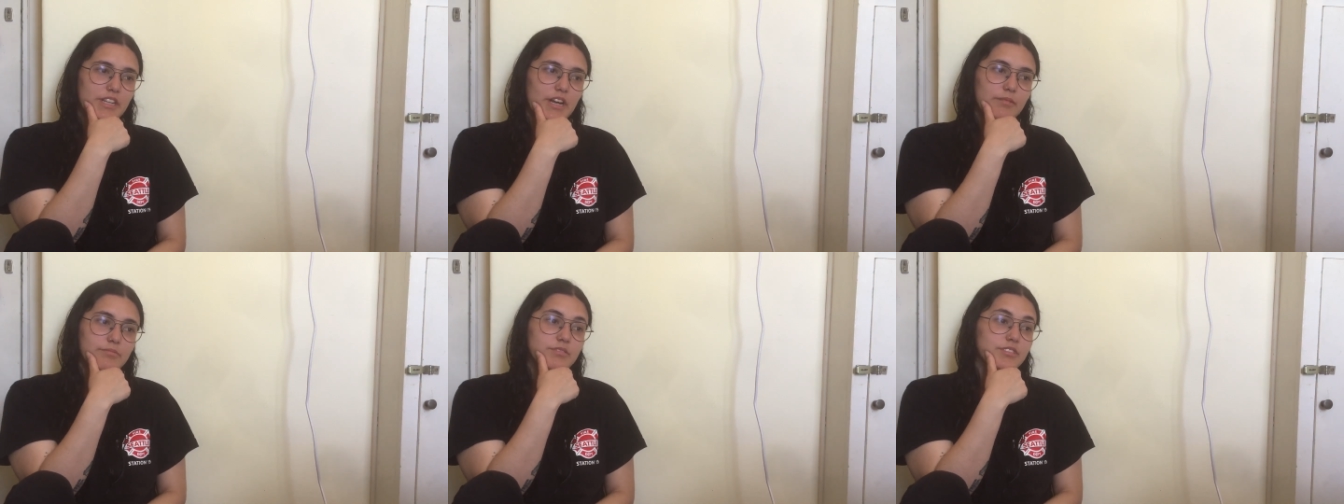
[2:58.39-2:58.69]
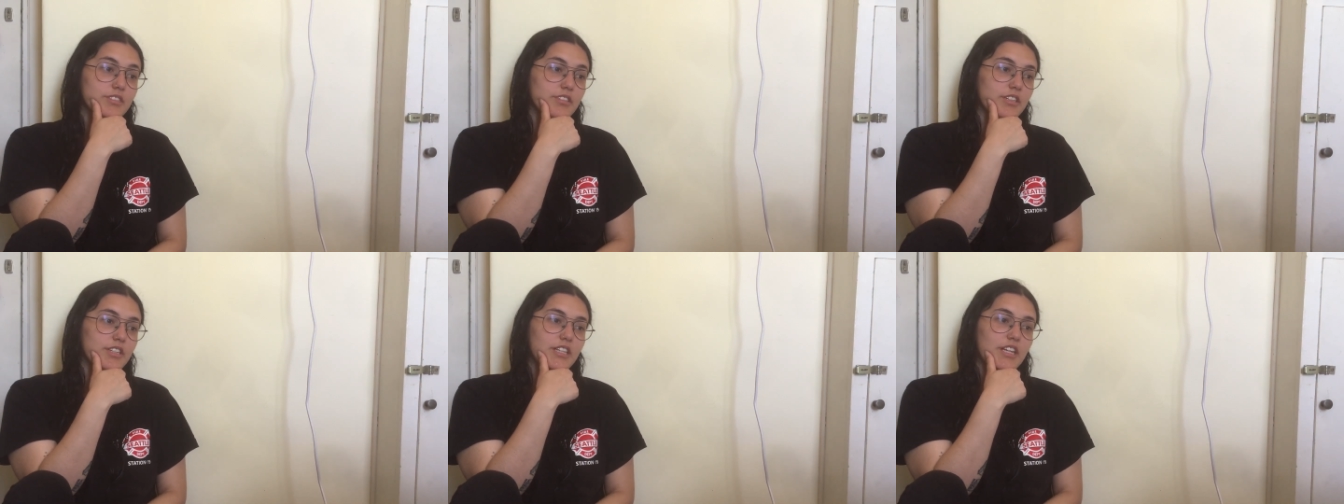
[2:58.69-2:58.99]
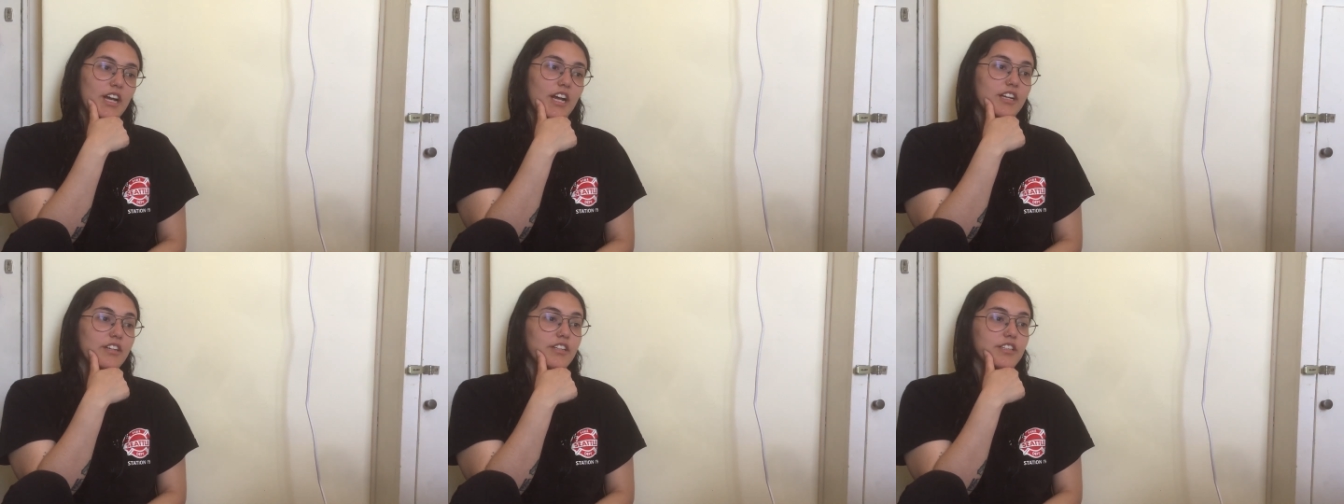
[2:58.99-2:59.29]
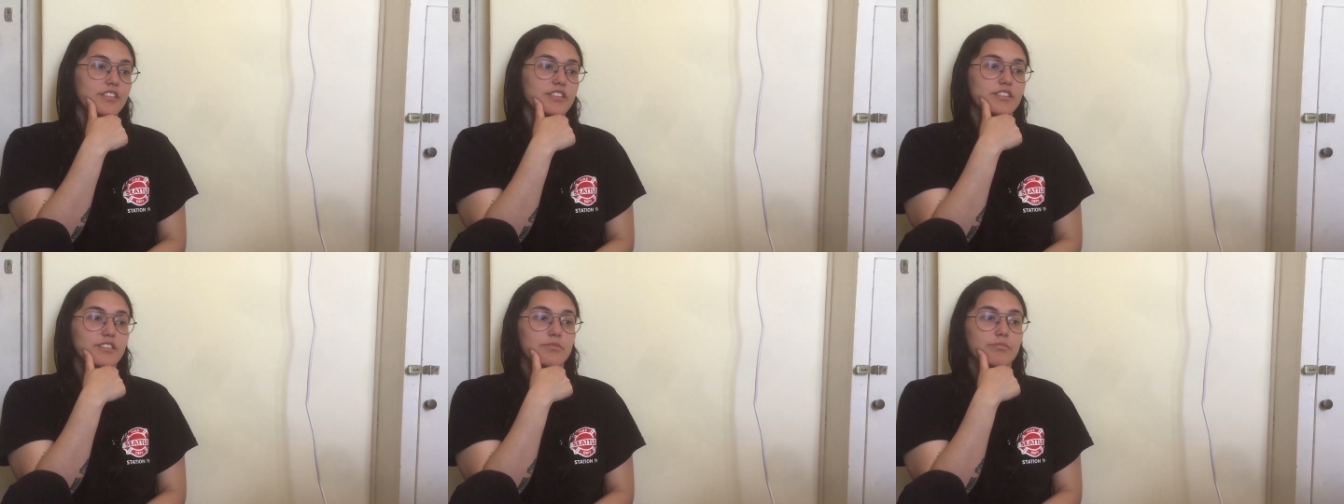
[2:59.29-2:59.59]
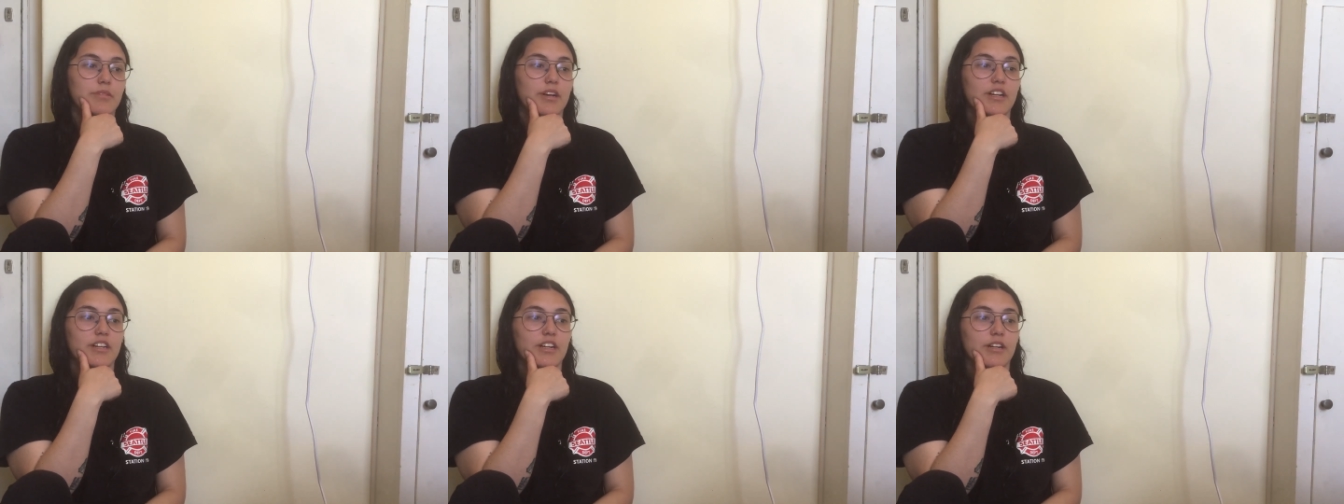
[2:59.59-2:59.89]
I'm sorry. I, it doesn't
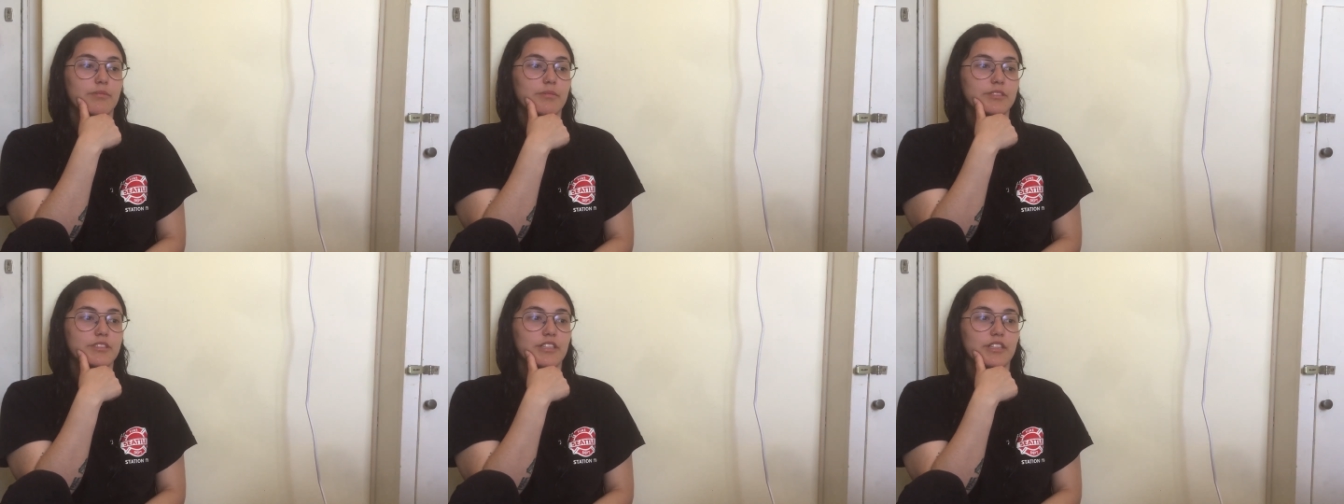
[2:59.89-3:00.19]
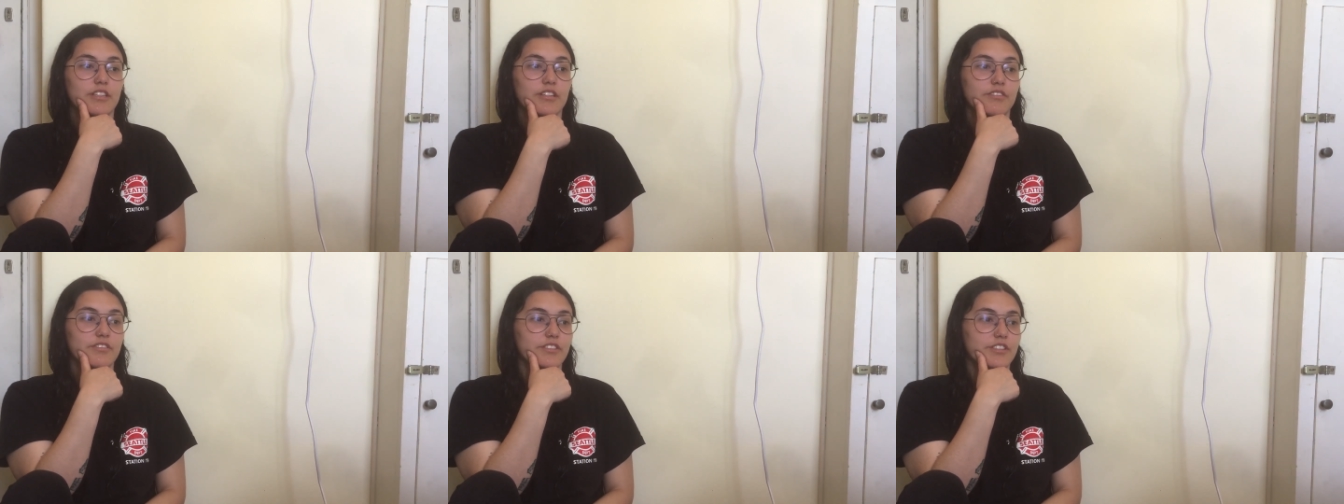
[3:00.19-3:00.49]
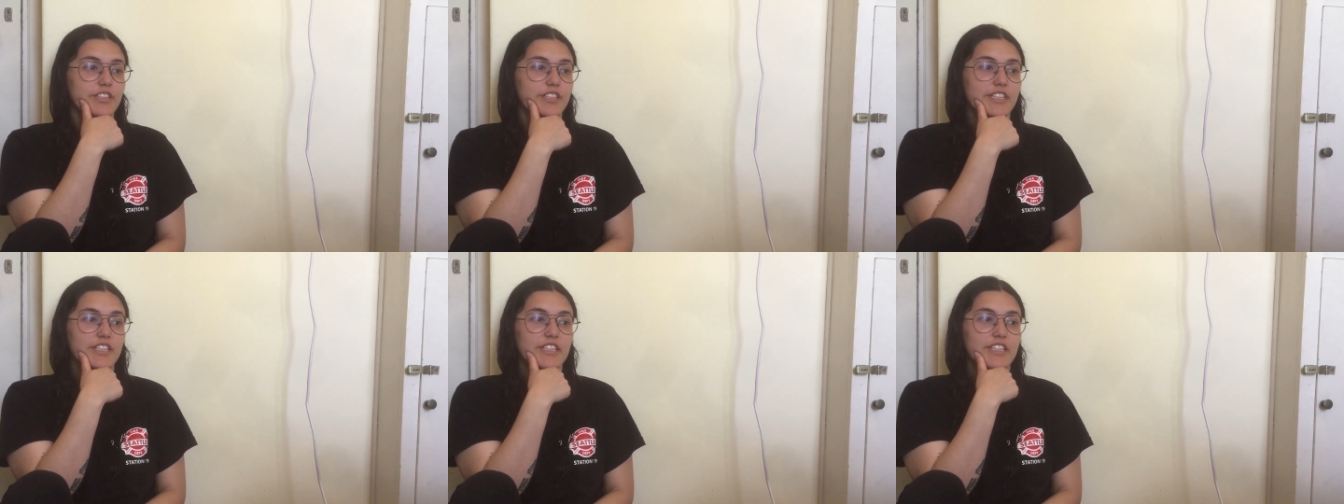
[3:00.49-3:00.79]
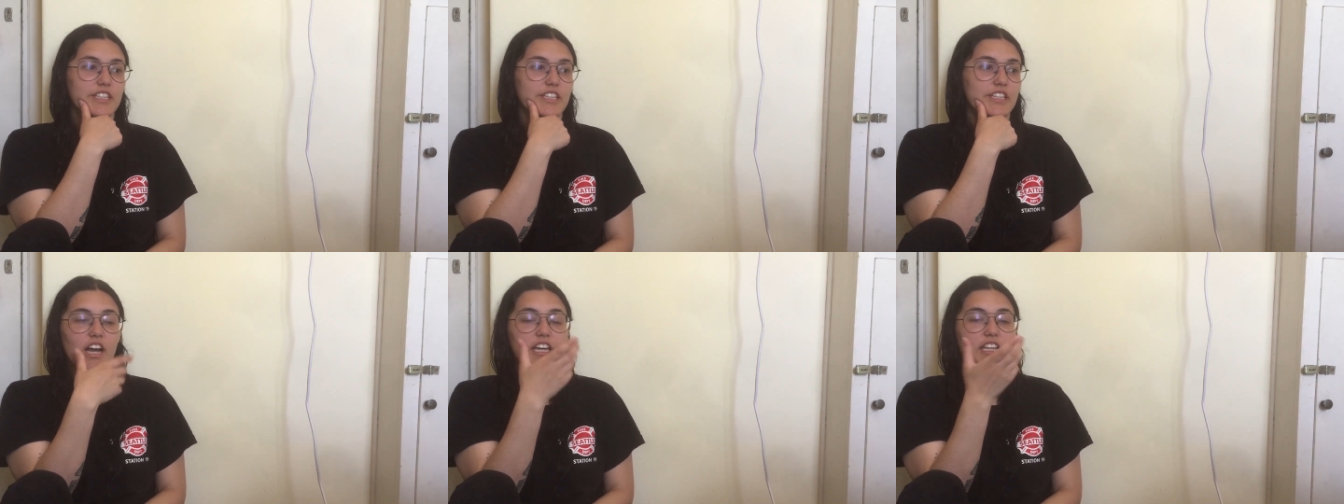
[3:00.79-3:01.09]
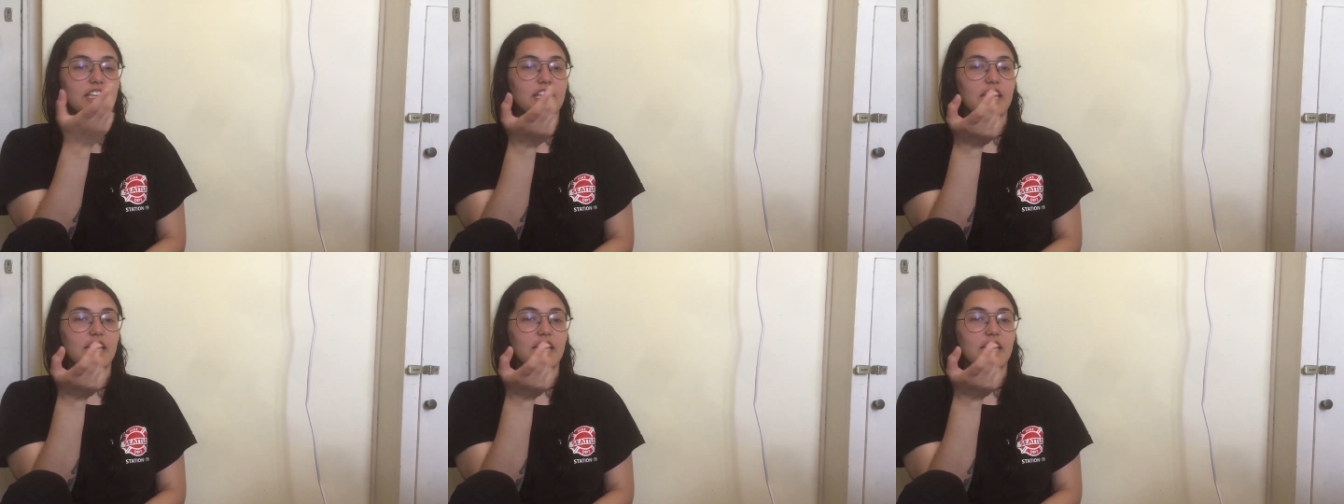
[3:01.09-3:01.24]
matter how much I love you. Like I